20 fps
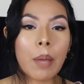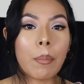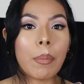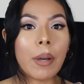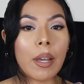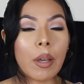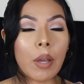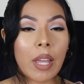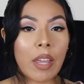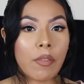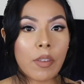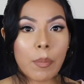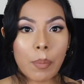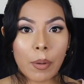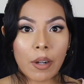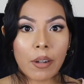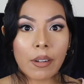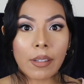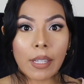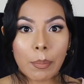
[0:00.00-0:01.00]
But if you
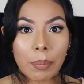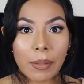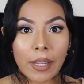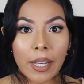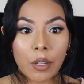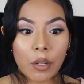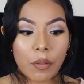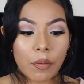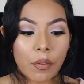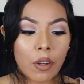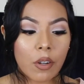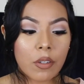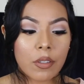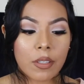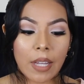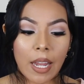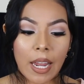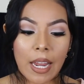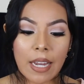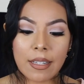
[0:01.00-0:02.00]
put on a lip liner first,
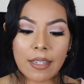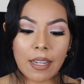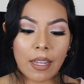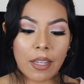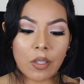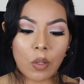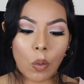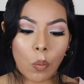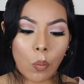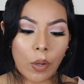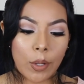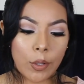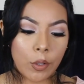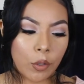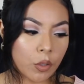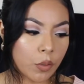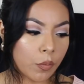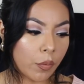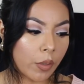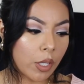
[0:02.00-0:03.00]
it does
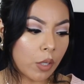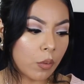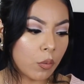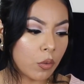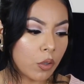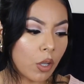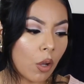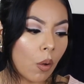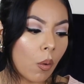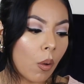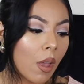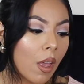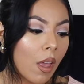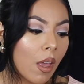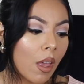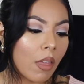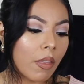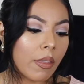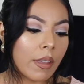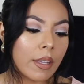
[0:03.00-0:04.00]
wonders for you. So
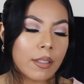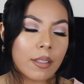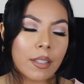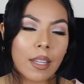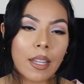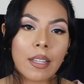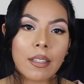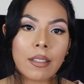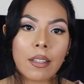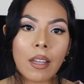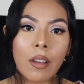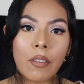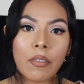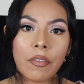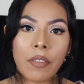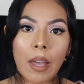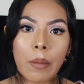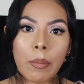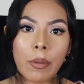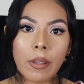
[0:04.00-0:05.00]
this is a
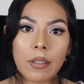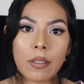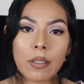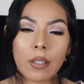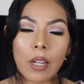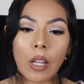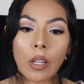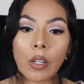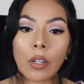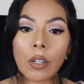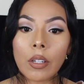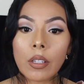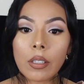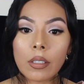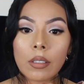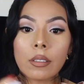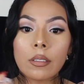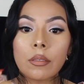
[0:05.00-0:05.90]
fabulous color.